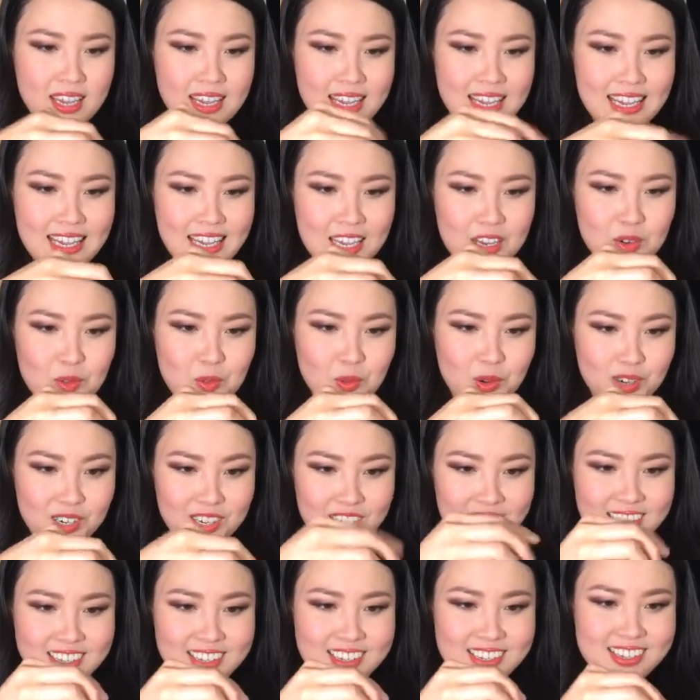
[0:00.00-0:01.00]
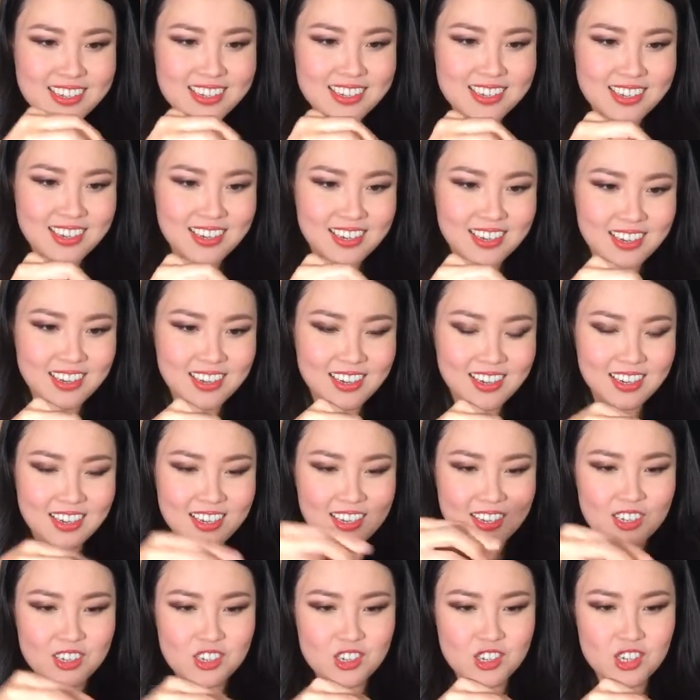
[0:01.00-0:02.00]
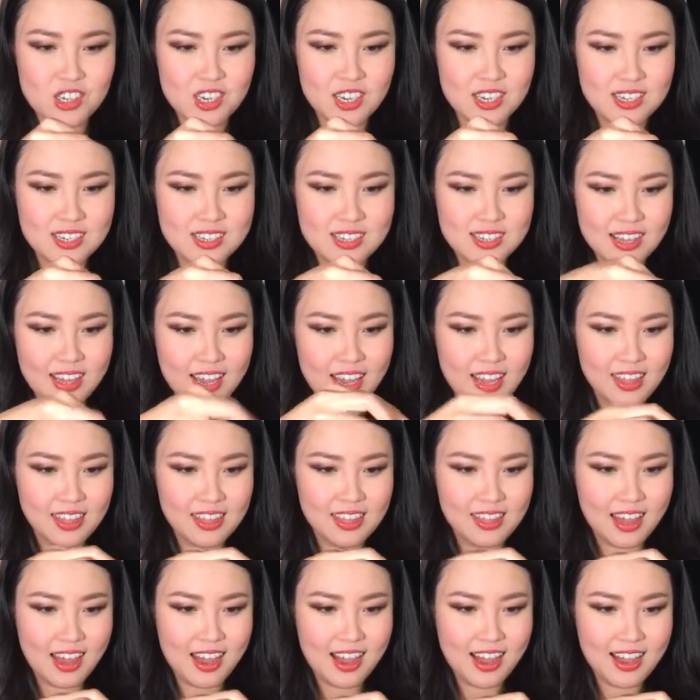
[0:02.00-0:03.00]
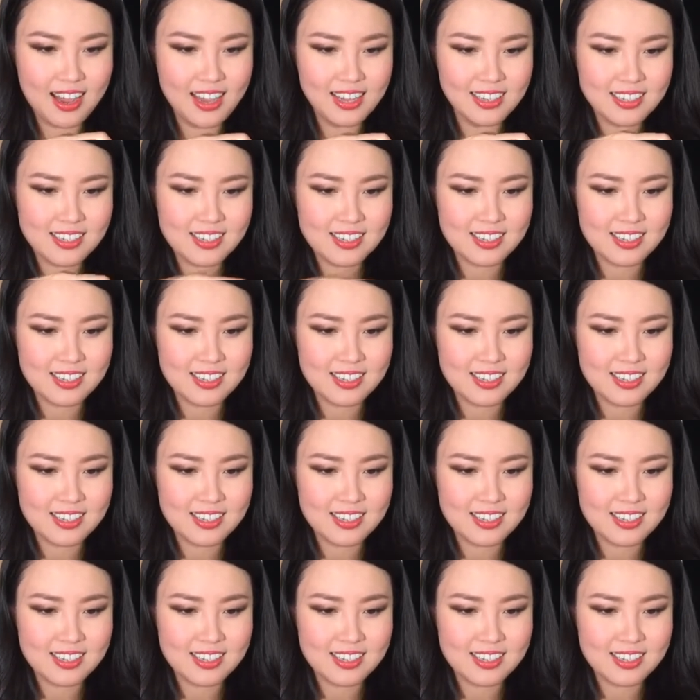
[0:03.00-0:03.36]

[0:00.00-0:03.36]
inwards, just like that.